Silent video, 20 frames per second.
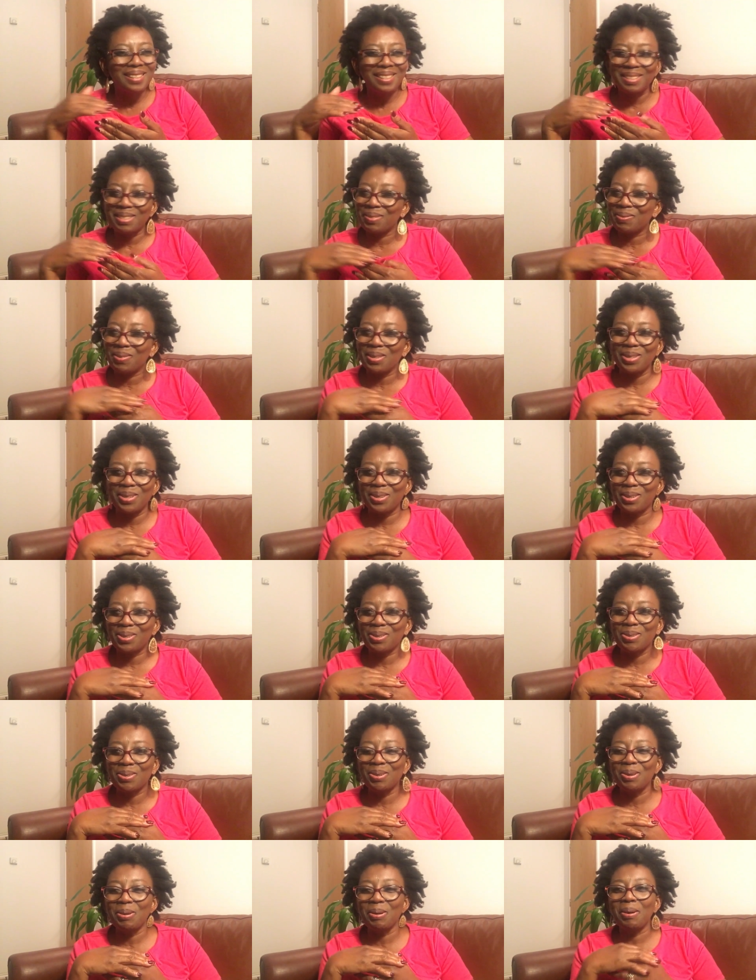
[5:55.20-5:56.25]
this video
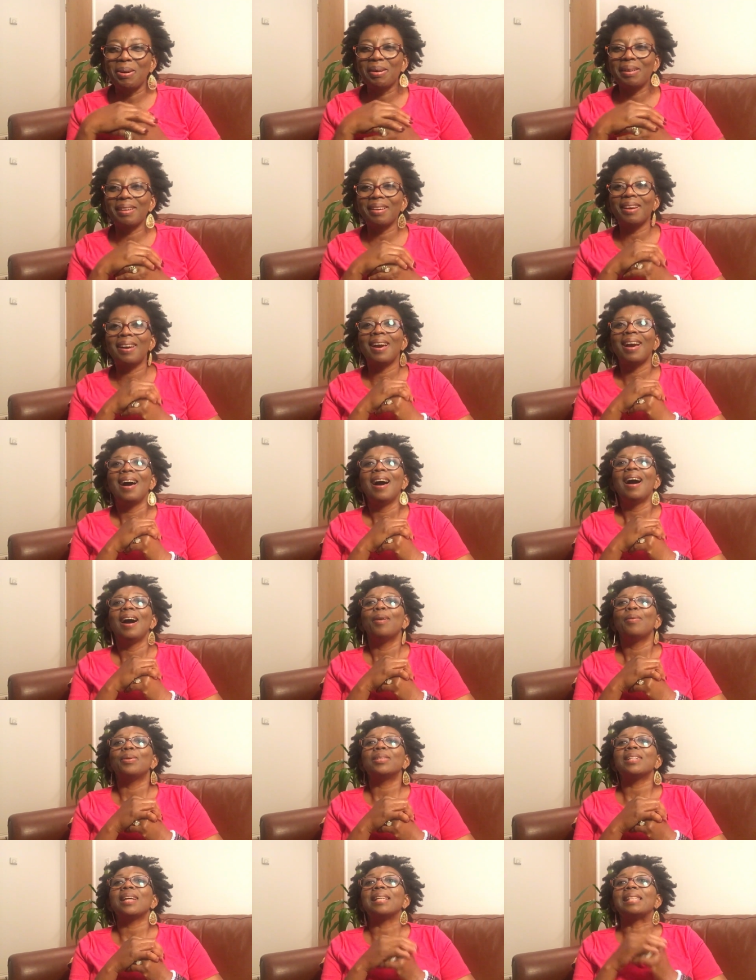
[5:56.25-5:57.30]
too long,
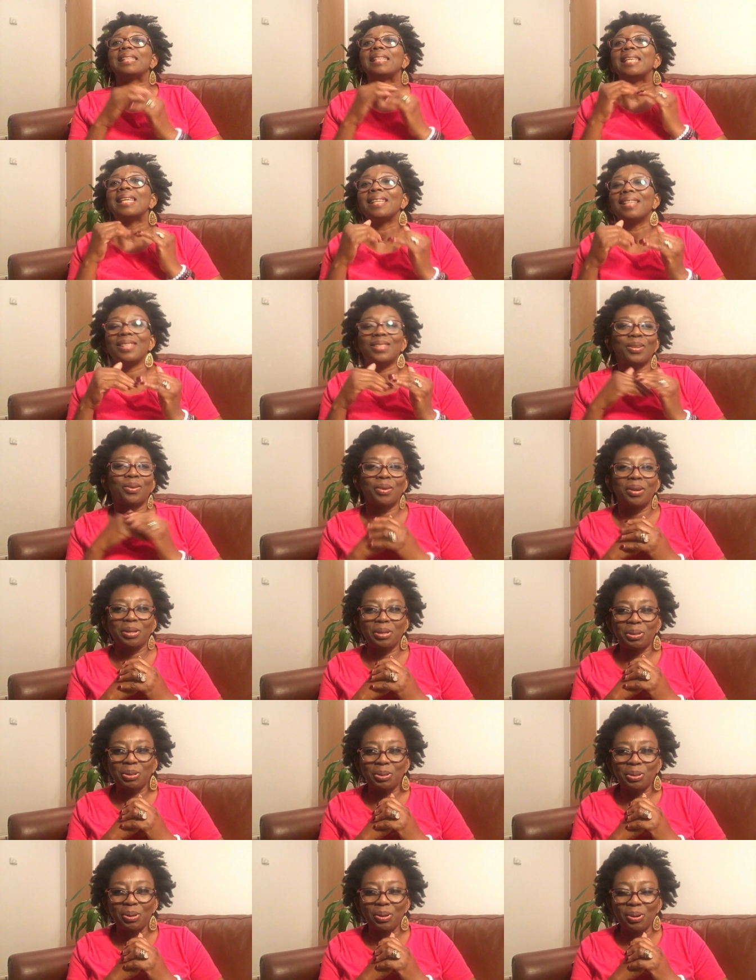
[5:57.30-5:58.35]
which I think is already
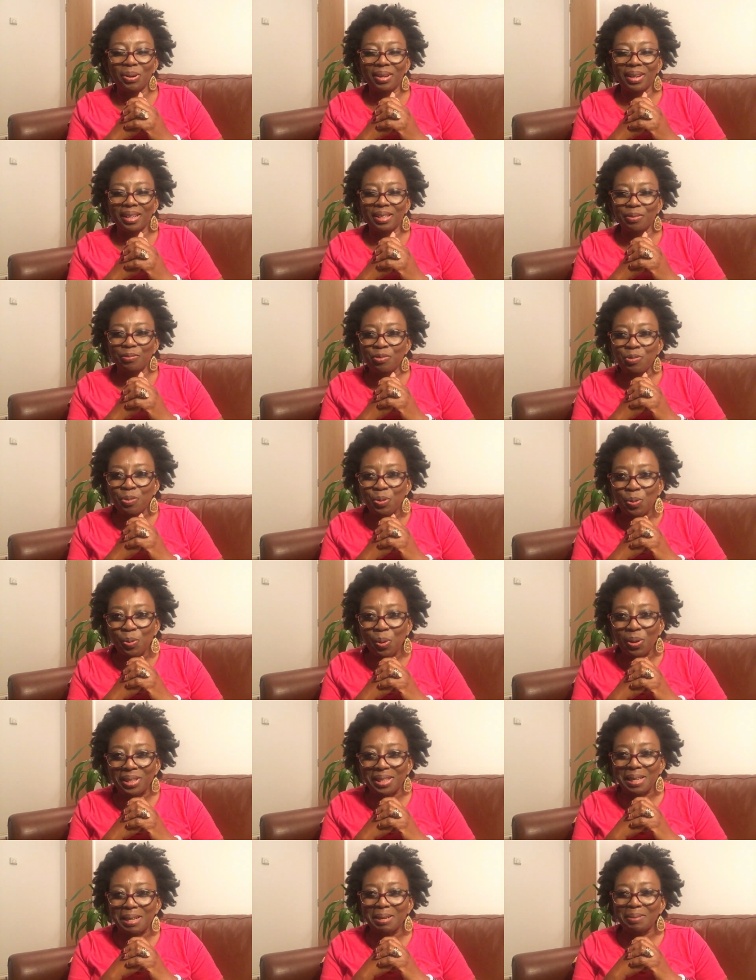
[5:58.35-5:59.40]
too long. And if you've been
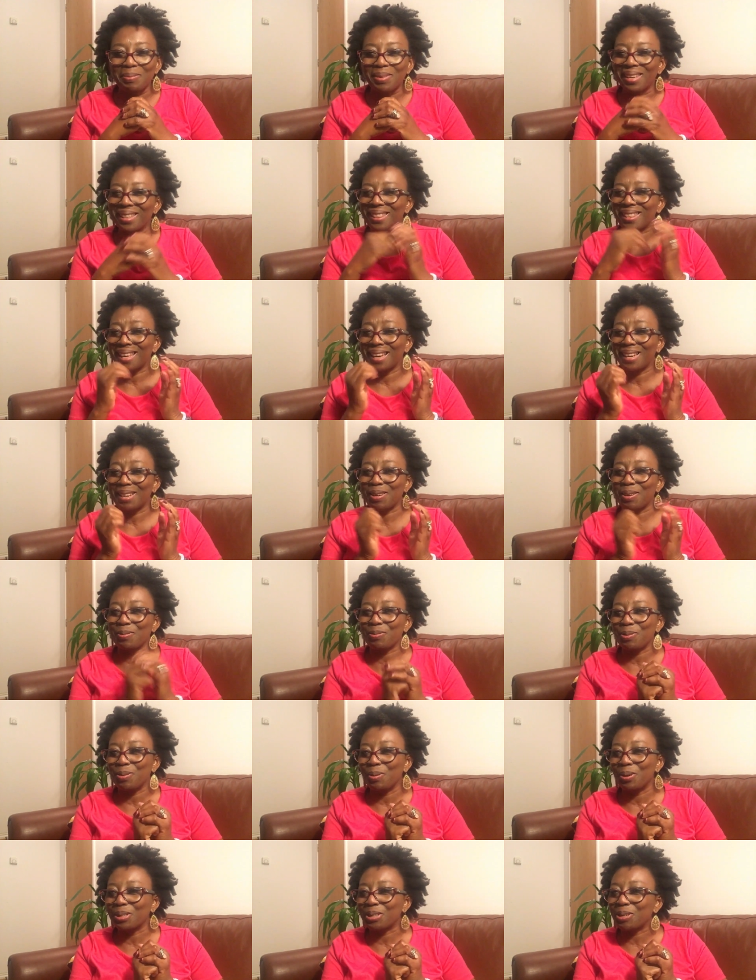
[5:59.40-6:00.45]
watching me, thank you
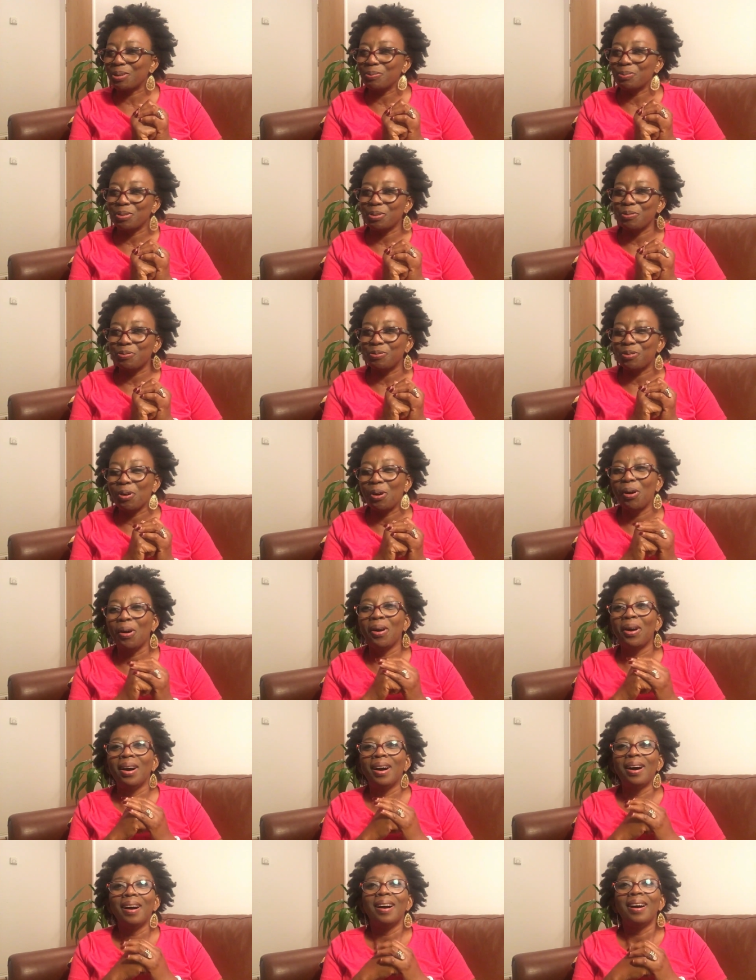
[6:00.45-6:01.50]
for watching me for
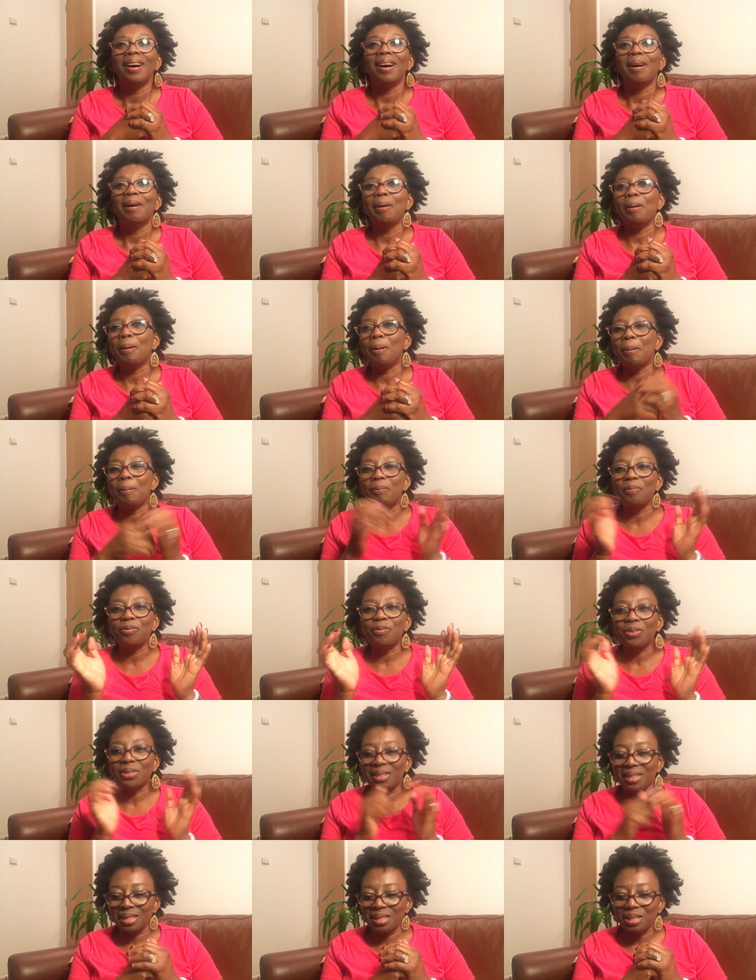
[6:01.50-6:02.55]

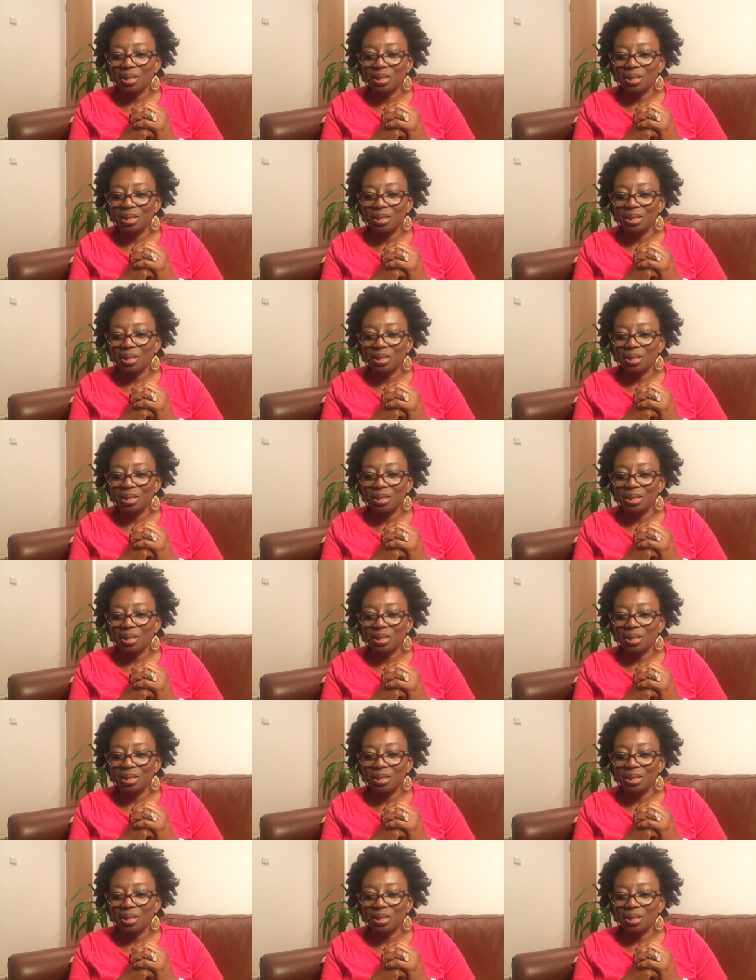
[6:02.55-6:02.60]
this